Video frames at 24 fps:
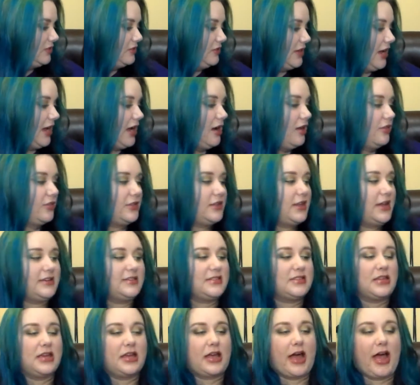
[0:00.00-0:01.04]
Now, the
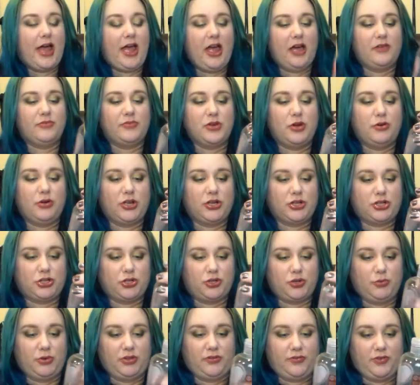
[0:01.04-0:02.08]
next thing I have no
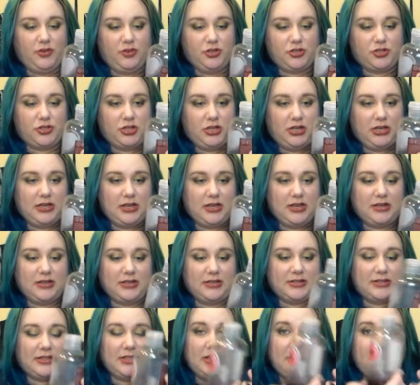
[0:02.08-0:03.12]
issue with finishing, it is